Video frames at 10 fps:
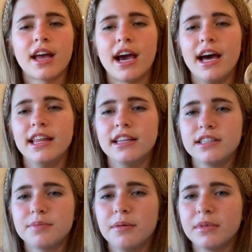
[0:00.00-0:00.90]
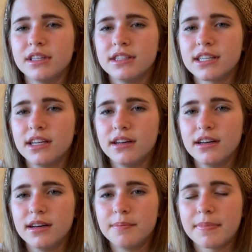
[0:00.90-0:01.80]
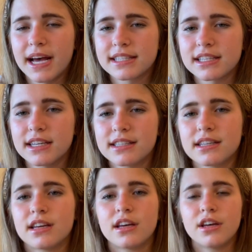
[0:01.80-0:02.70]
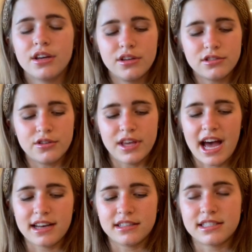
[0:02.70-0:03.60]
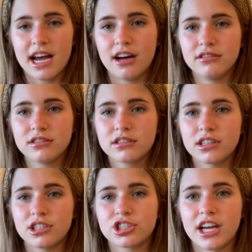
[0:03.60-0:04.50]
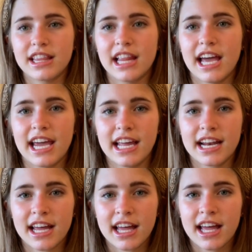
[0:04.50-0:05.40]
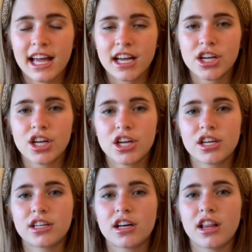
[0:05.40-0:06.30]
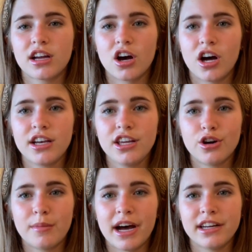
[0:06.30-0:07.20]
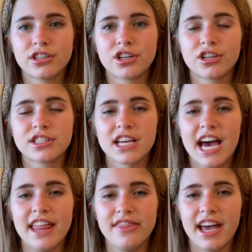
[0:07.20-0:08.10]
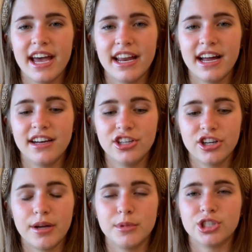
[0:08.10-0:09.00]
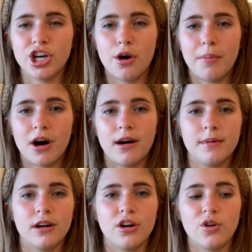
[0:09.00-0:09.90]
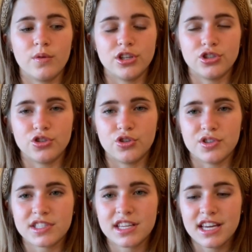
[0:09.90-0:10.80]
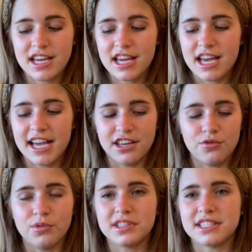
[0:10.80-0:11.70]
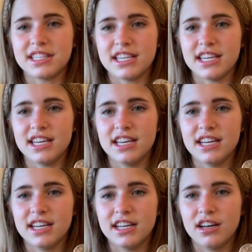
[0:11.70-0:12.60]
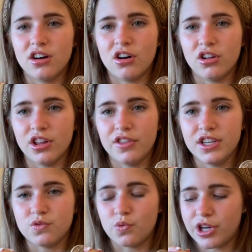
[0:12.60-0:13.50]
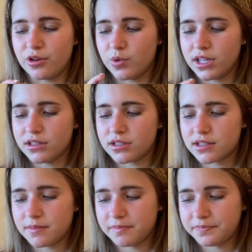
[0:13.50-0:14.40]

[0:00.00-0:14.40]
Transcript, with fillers: and then these pumpkins in a basket. So yeah, down Sunshine Lane, click on Needle Minders, and then under it, Michelle Palmer Originals, and you will see all of these wooden ones.